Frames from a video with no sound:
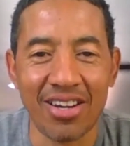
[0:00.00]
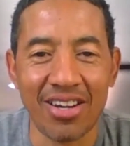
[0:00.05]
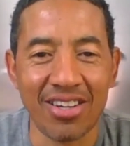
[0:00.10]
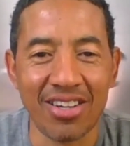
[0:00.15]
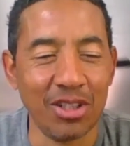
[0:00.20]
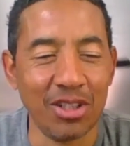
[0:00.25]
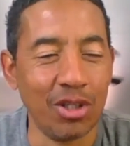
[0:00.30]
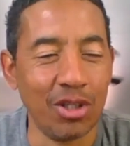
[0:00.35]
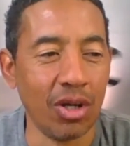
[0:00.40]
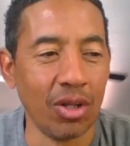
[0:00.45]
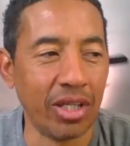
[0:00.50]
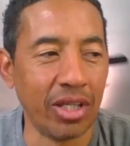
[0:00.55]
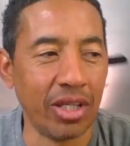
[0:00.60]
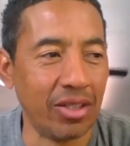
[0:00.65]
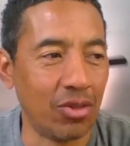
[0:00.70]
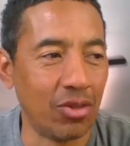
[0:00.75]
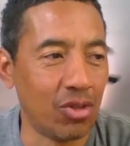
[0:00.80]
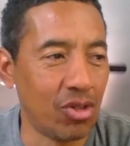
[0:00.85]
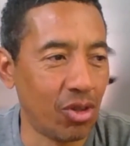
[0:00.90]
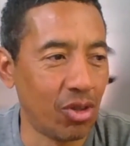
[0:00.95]
You're only
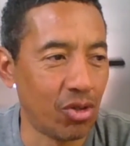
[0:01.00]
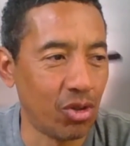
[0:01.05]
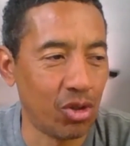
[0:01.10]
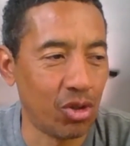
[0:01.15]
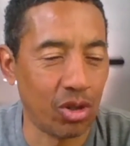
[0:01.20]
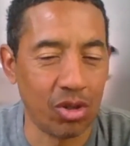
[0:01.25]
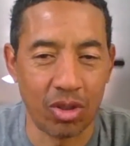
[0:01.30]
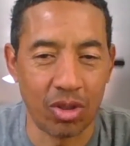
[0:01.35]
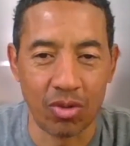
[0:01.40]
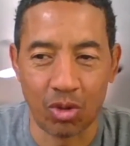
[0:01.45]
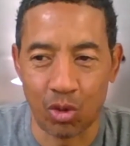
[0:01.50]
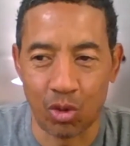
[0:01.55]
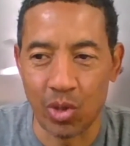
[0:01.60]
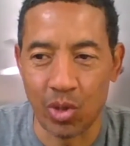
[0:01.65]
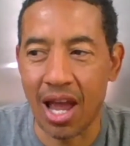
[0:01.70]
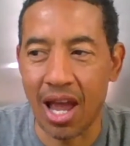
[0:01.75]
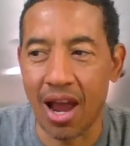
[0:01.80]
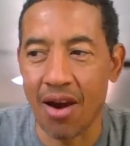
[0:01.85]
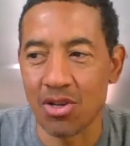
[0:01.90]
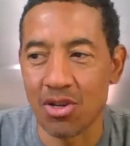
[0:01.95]
3
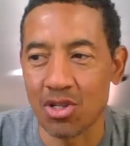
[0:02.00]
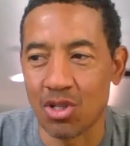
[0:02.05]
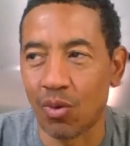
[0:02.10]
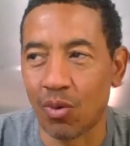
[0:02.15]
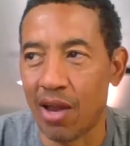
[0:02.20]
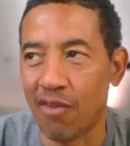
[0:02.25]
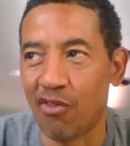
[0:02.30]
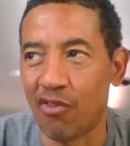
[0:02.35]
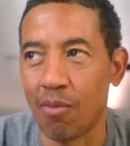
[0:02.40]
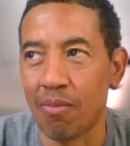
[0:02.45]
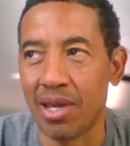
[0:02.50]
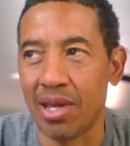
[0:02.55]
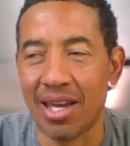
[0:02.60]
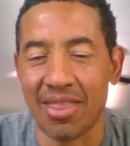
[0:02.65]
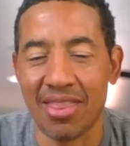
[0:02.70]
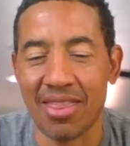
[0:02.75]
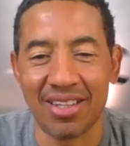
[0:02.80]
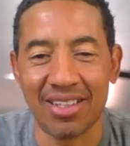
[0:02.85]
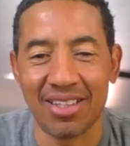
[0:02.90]
hours away from me, I think.